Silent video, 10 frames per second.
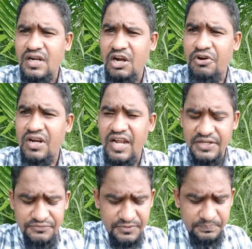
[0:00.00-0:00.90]
our
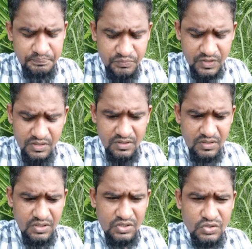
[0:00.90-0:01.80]
life
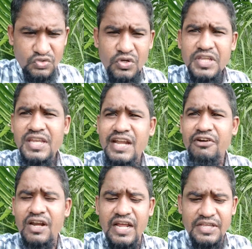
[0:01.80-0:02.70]
so in
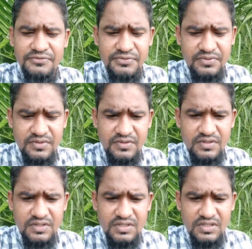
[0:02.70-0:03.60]
our life
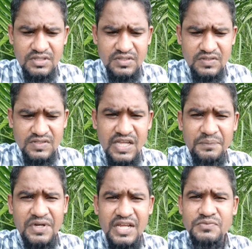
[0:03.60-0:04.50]

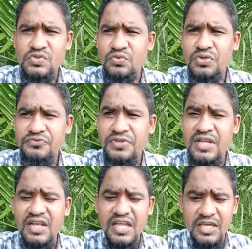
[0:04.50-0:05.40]
sometimes we
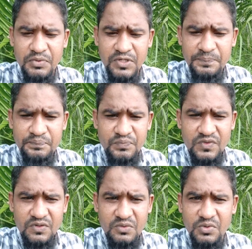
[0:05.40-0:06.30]
feel happy
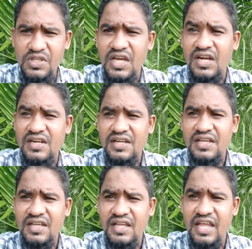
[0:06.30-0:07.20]
with the
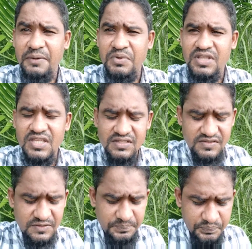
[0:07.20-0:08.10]
happy
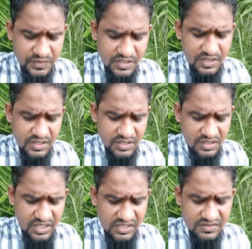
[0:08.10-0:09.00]
things
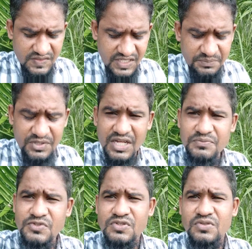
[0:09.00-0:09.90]
and
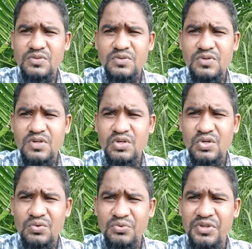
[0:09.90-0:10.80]
sometimes
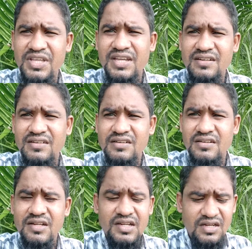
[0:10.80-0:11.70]
we get
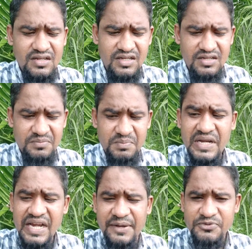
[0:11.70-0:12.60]

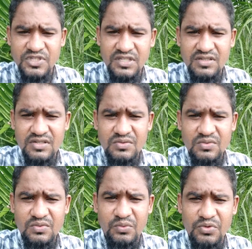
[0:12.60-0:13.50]
very upset
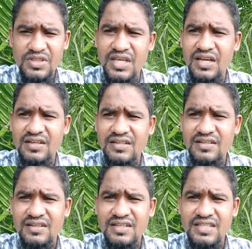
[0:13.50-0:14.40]
with the
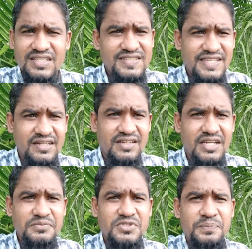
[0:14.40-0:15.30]
sad
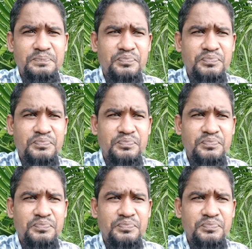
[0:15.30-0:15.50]
times